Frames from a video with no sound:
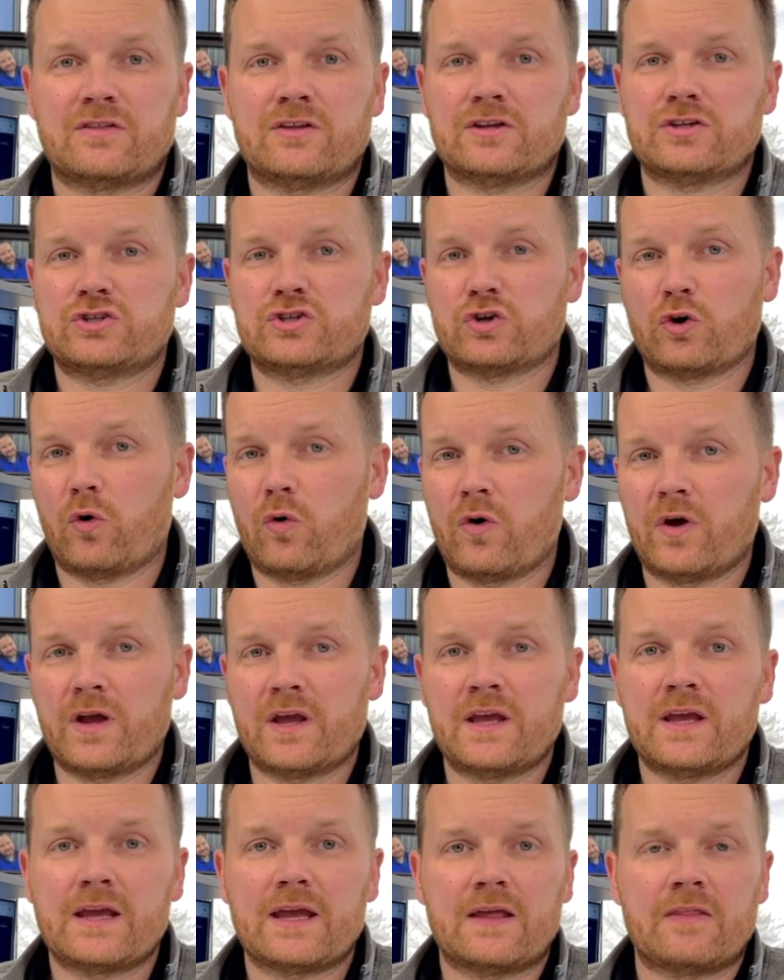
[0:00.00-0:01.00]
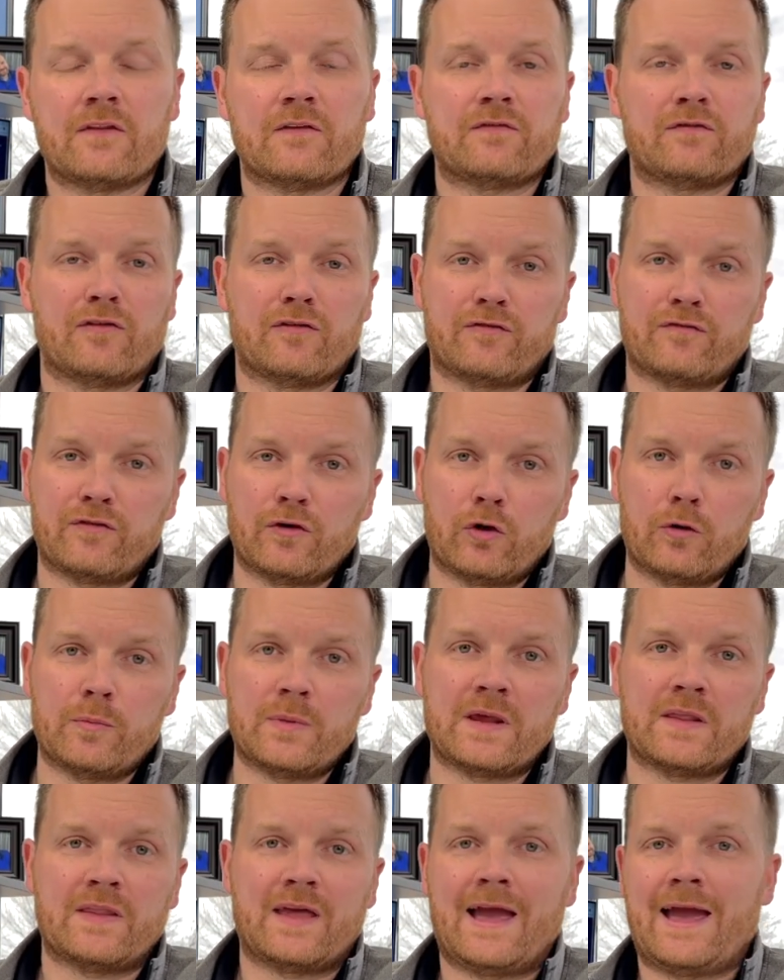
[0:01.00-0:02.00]
the joy and the
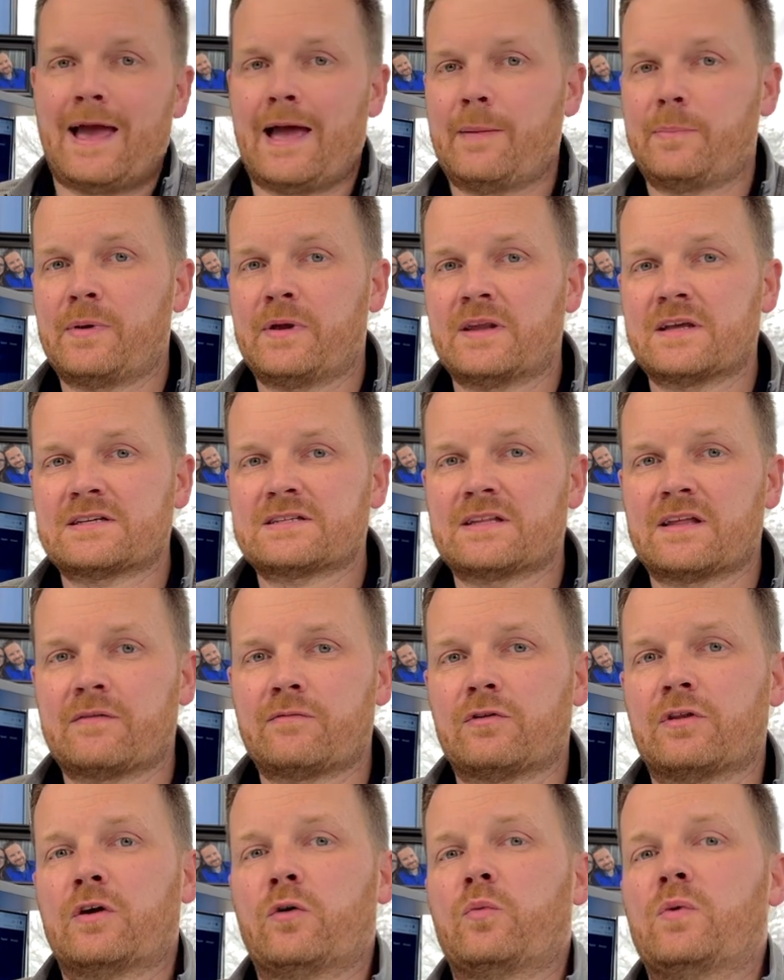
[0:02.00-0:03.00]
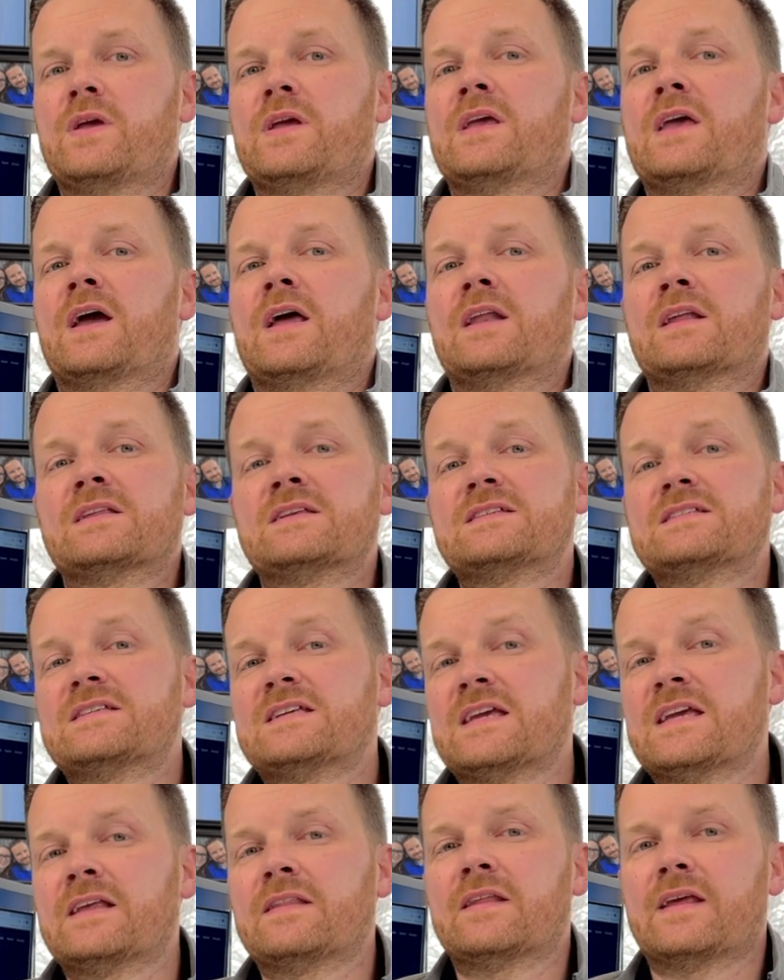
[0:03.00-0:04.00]
fulfillment and the happiness level that we get in
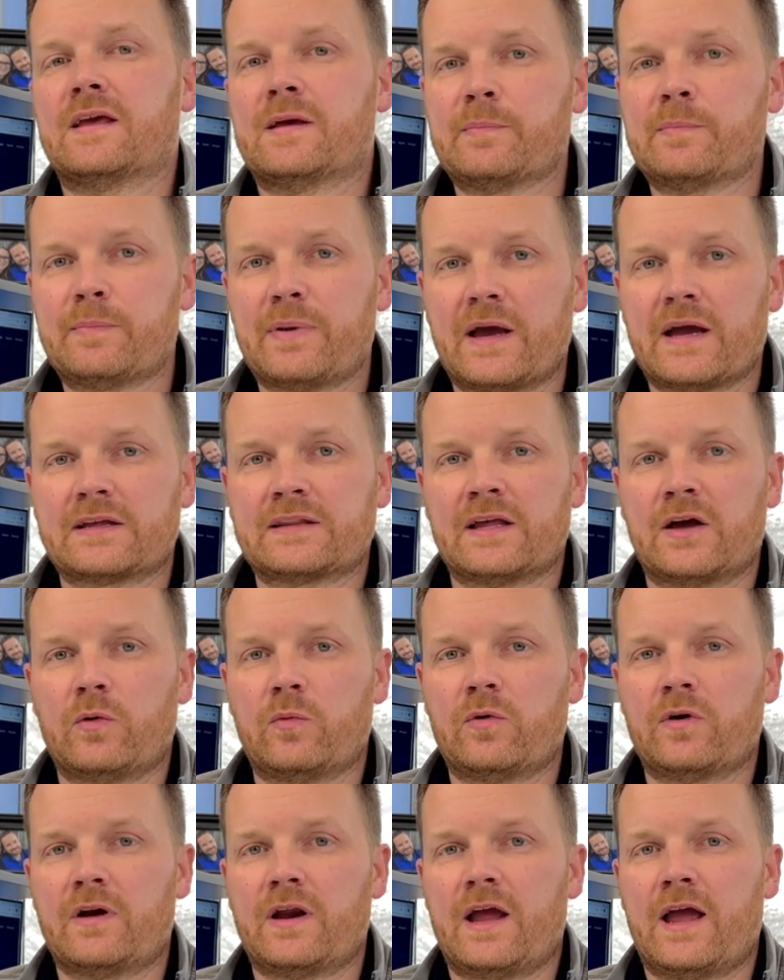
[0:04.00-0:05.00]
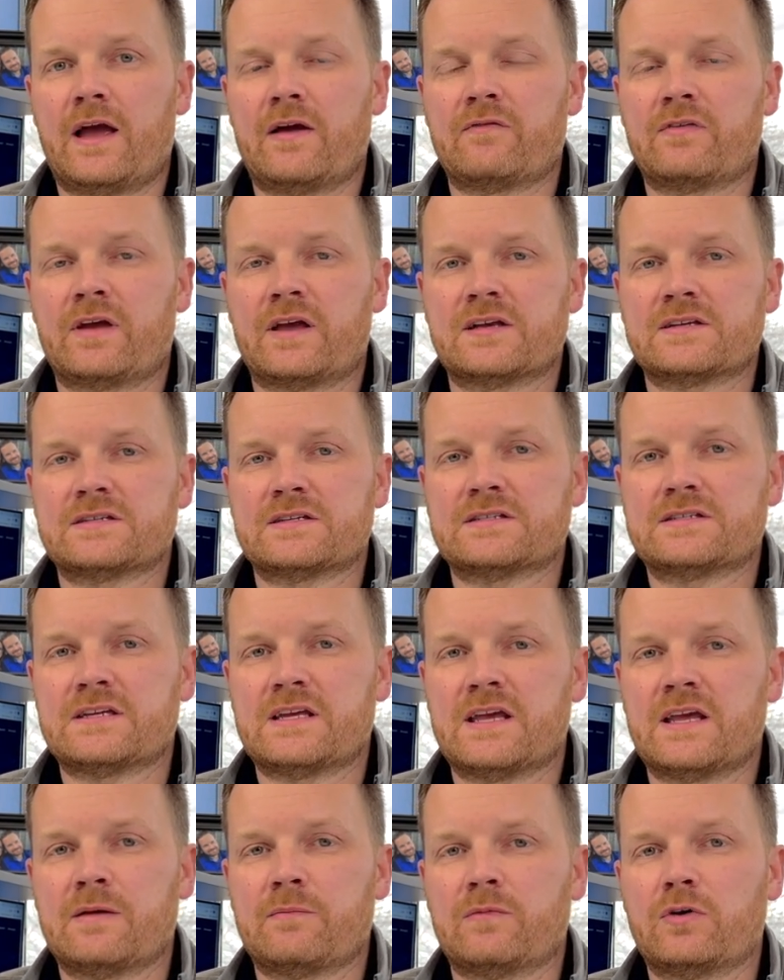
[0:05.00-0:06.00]
seeing the impact that we're having as a
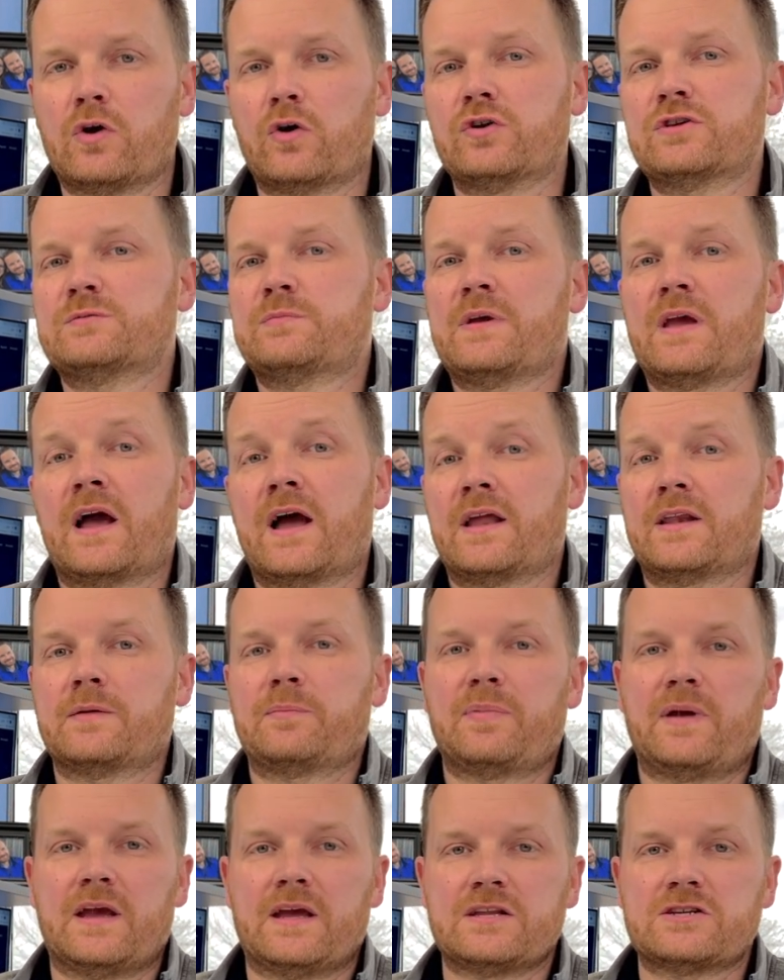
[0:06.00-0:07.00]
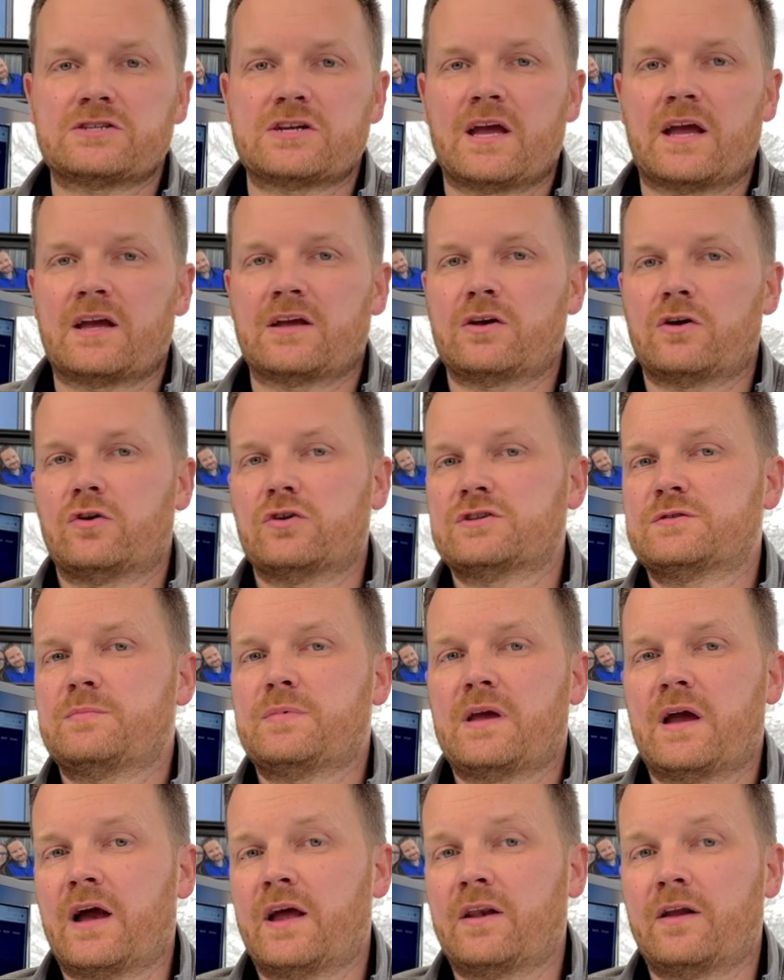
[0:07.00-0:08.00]
team goes beyond a paycheck, goes
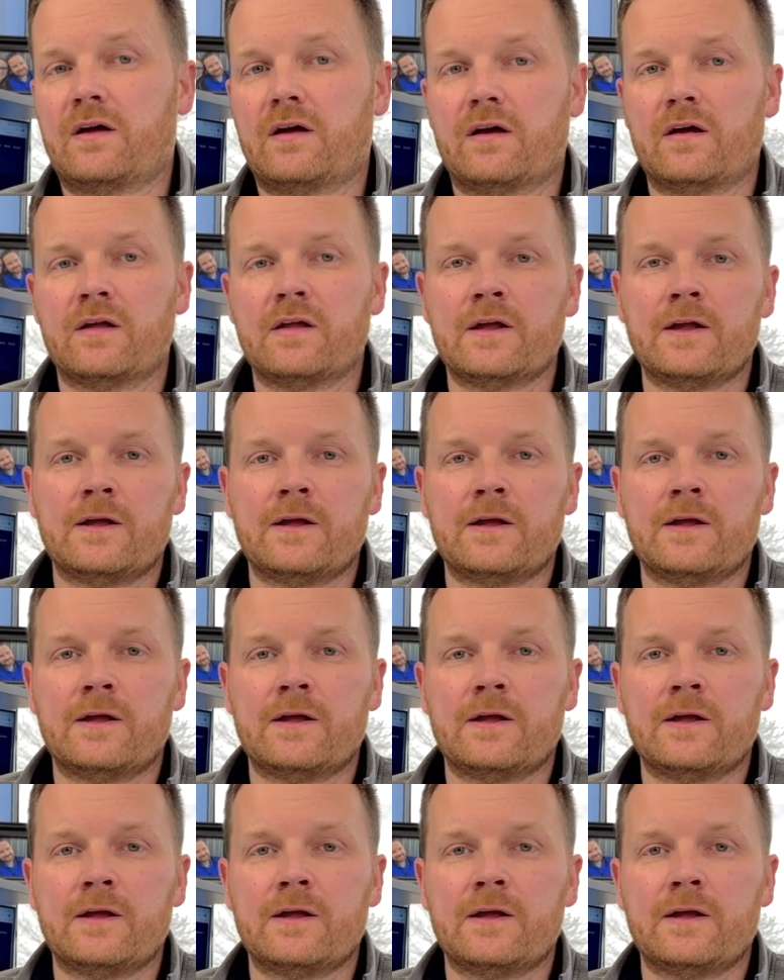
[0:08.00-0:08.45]
beyond a